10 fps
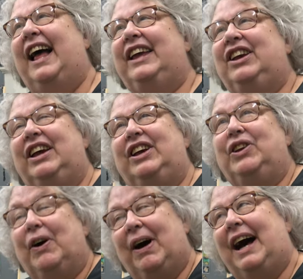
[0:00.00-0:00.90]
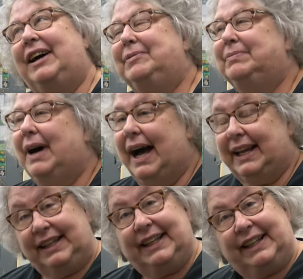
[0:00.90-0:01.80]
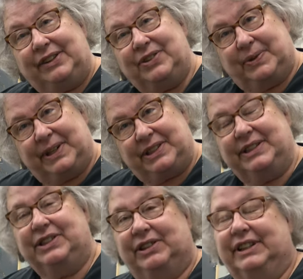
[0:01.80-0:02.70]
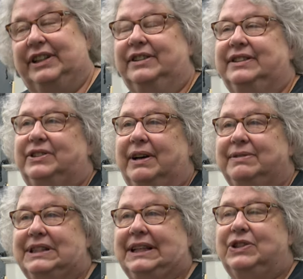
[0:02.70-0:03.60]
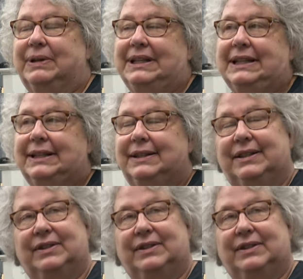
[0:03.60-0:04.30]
You, you know, um, I did get those questions earlier, and so I was like trying to